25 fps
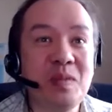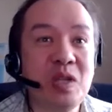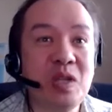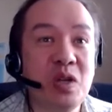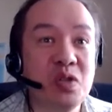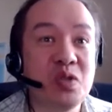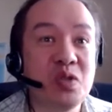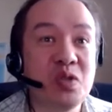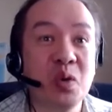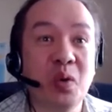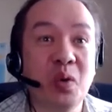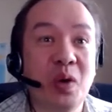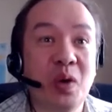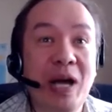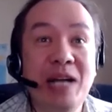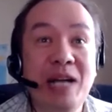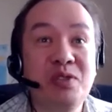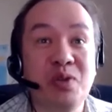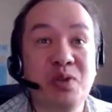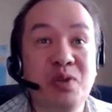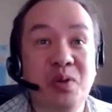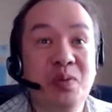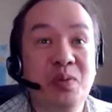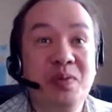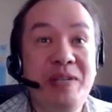So
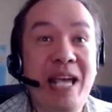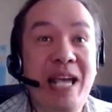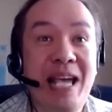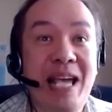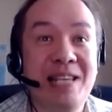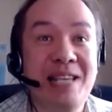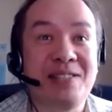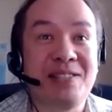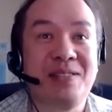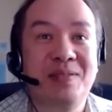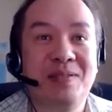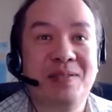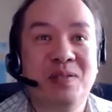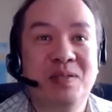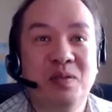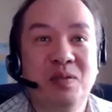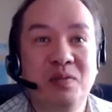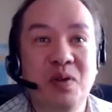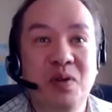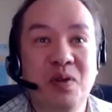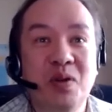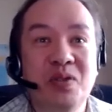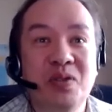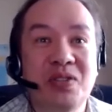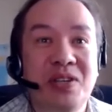Andrew, yes, of
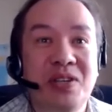course.